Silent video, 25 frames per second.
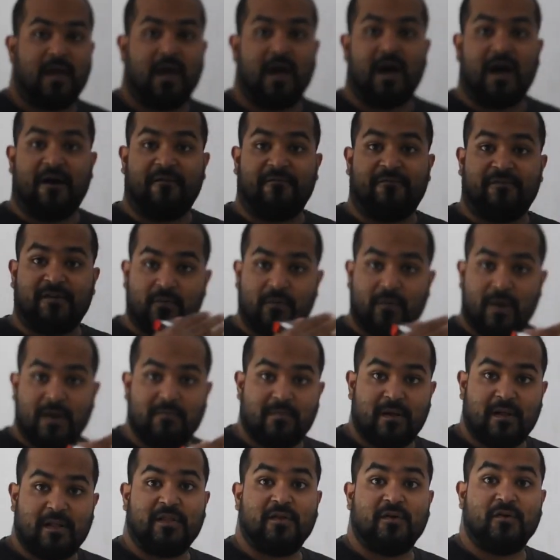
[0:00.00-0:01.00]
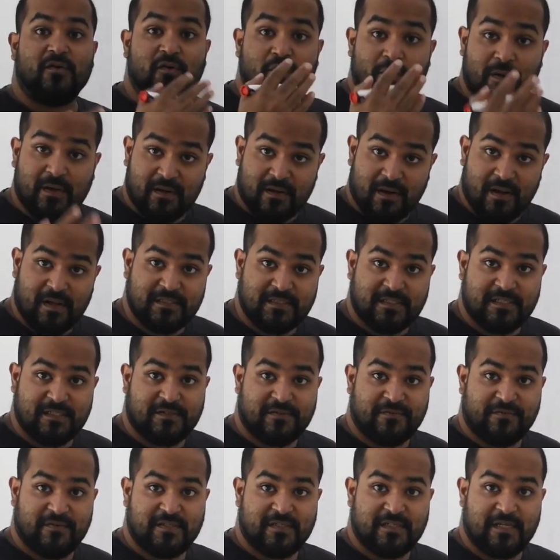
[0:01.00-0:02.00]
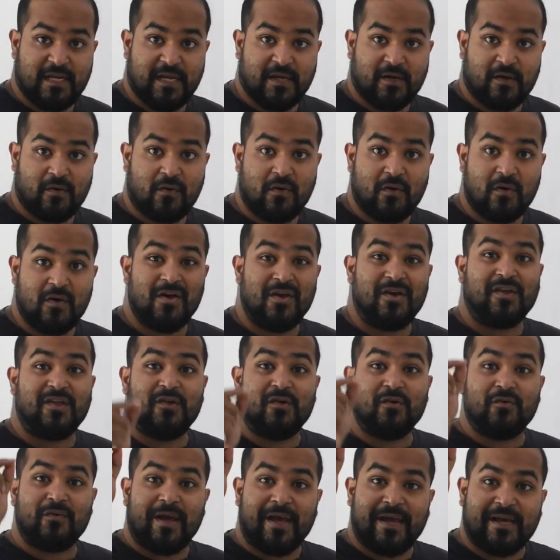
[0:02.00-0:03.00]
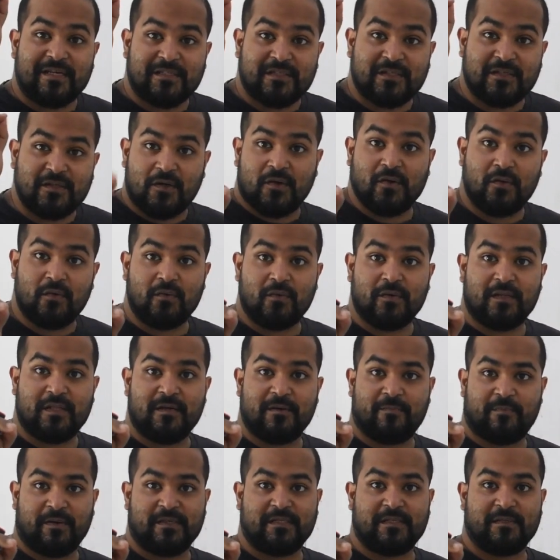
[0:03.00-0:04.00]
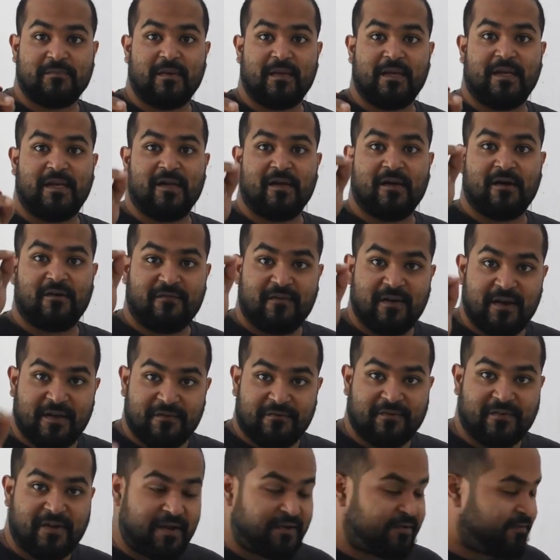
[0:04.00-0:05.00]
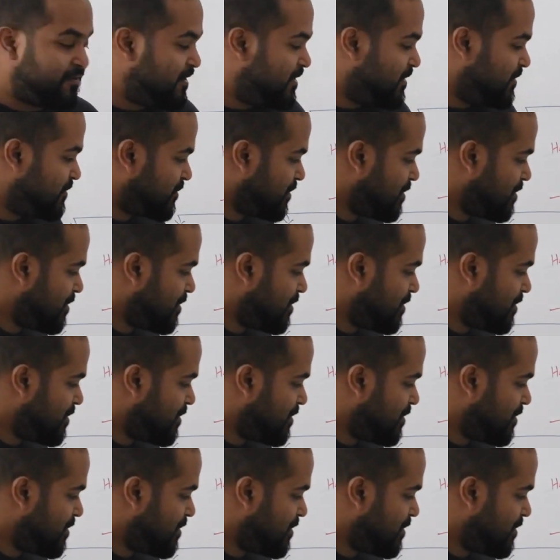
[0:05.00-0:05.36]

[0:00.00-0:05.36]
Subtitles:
After 1 month, you do a transesophageal echo. You exclude the possibility of left atrial